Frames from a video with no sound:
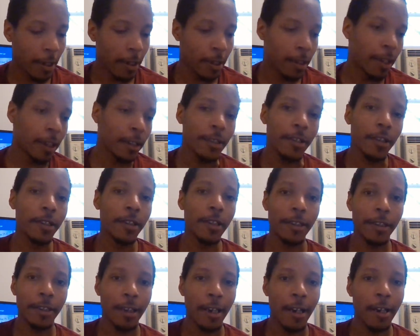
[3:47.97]
and then she
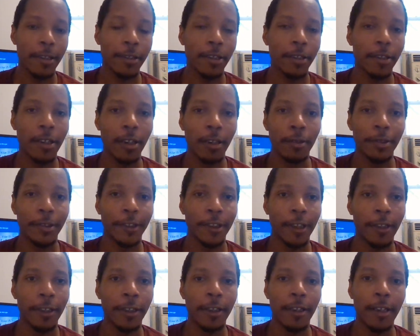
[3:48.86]
decides to tell
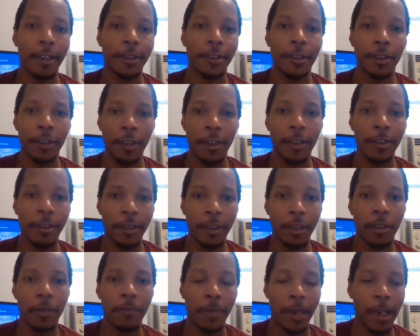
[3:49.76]
Sunny that she doesn't
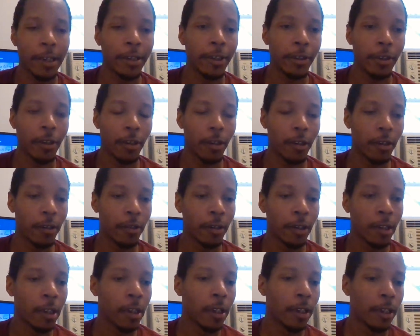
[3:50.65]
need the
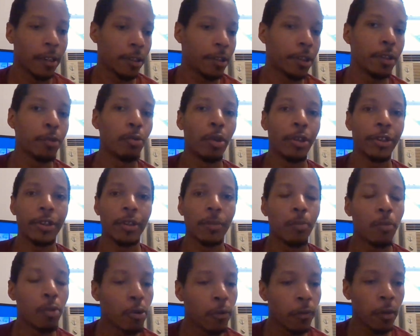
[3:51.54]
bodyguard and she wants
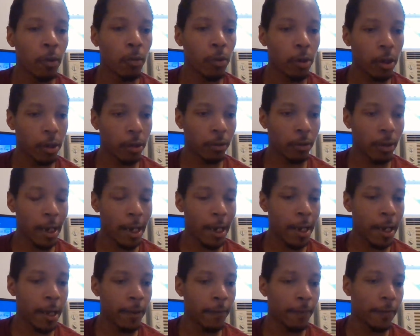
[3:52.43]
to move on with her
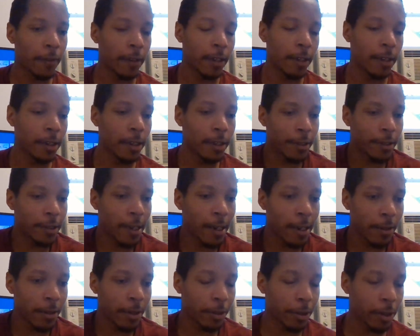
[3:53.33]
life and this,
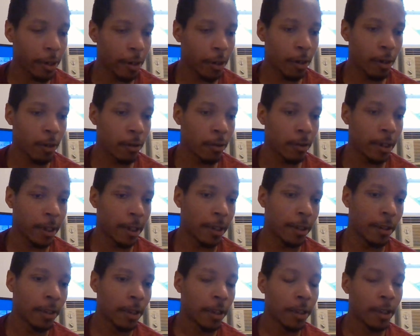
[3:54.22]
that, and the third.
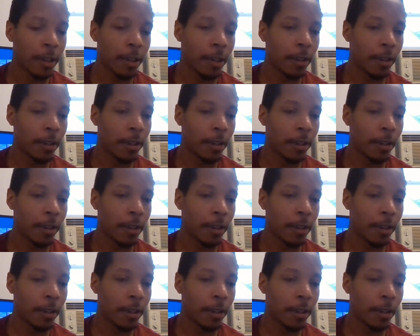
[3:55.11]
And